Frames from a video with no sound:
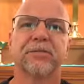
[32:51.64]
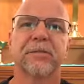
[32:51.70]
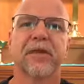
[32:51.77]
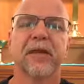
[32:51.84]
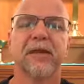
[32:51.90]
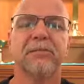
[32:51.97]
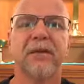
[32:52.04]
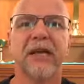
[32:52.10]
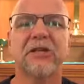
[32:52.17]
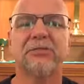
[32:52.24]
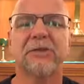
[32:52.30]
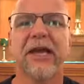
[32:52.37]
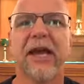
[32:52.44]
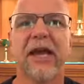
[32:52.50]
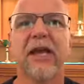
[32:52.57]
And it makes
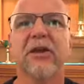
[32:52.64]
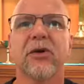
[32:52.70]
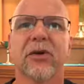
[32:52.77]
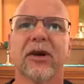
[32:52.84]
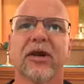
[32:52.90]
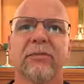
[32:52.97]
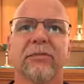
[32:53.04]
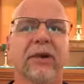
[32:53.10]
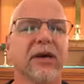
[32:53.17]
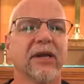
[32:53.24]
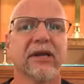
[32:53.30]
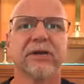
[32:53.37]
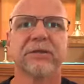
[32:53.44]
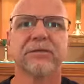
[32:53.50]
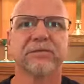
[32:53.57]
me angry, but
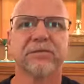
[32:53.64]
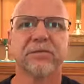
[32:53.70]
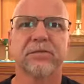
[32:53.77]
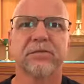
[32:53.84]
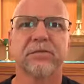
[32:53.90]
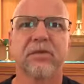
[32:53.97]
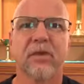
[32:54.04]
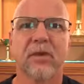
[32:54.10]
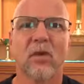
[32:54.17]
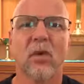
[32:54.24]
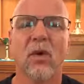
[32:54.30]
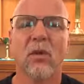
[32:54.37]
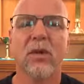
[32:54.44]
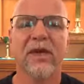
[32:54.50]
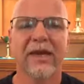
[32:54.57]

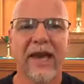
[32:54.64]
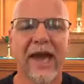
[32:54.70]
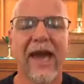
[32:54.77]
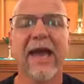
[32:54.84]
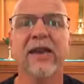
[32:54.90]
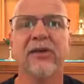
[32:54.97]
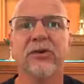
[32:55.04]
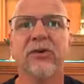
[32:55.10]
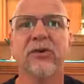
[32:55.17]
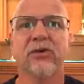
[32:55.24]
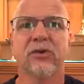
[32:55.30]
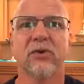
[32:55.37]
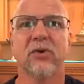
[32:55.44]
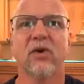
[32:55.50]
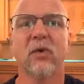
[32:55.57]
what we can
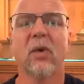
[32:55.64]
do